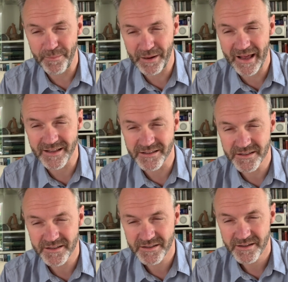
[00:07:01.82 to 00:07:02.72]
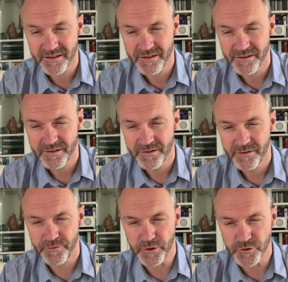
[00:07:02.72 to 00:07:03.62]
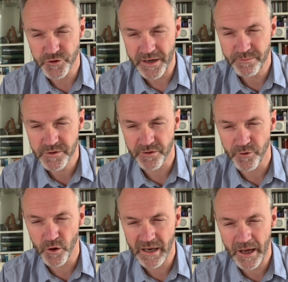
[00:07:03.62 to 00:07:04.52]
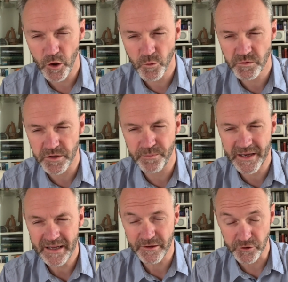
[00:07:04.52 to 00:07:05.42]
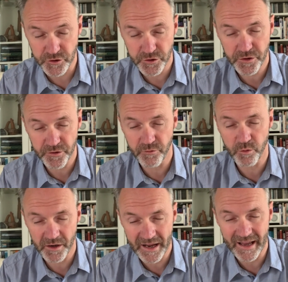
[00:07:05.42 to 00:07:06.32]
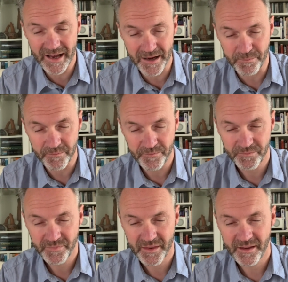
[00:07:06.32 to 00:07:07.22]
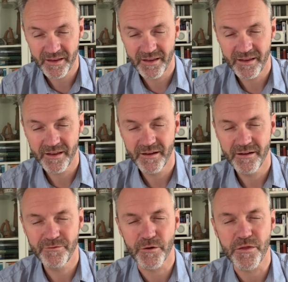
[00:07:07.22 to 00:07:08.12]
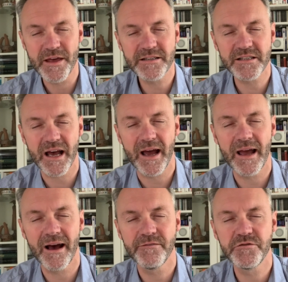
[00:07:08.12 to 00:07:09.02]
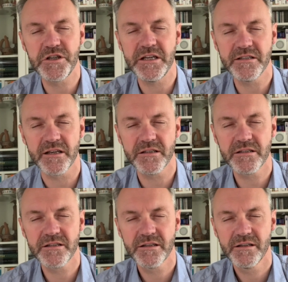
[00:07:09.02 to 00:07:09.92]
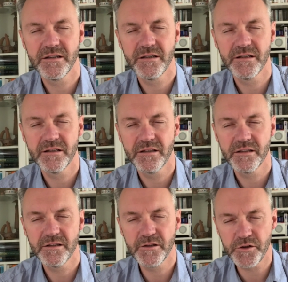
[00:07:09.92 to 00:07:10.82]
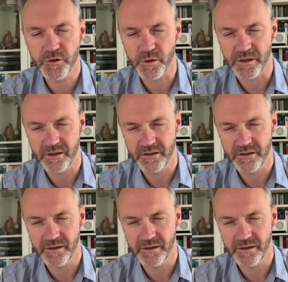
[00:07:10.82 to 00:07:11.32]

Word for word: plans, for the dreams of all I hope to be, the truth of what I am. For this I have Jesus, the Doer.